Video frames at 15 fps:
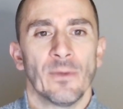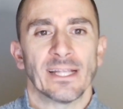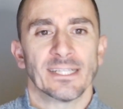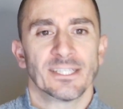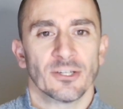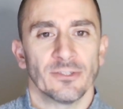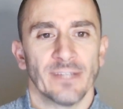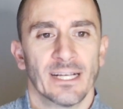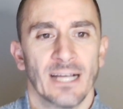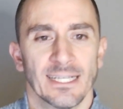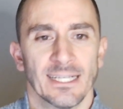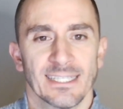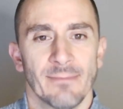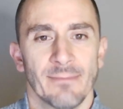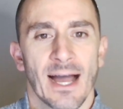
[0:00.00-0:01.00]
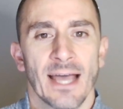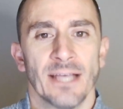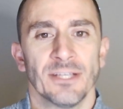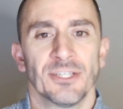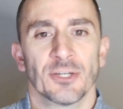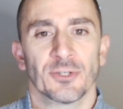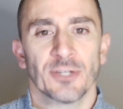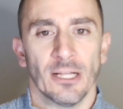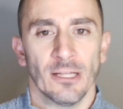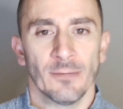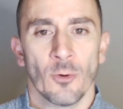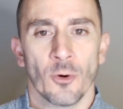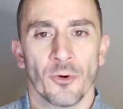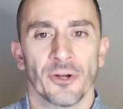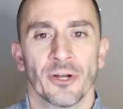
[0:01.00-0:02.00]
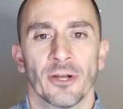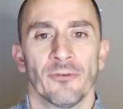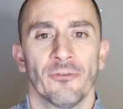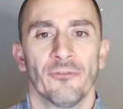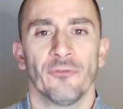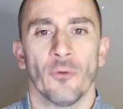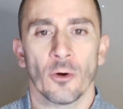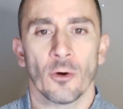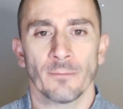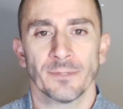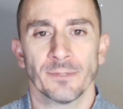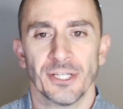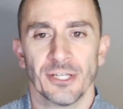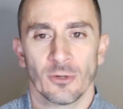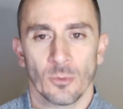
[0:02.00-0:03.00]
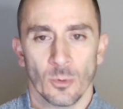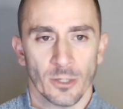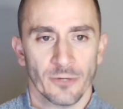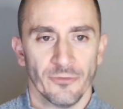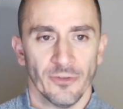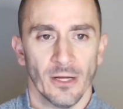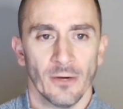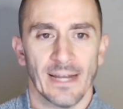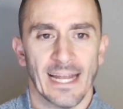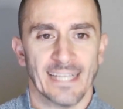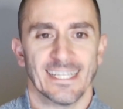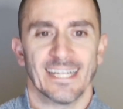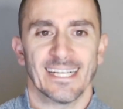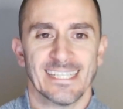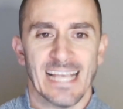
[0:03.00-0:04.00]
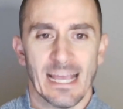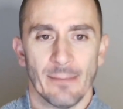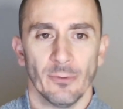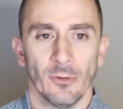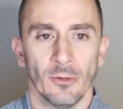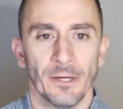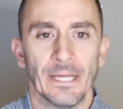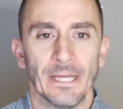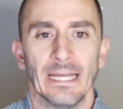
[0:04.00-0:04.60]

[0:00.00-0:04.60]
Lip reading: can certainly customize your Trello board to conform to your workflow. And as an example,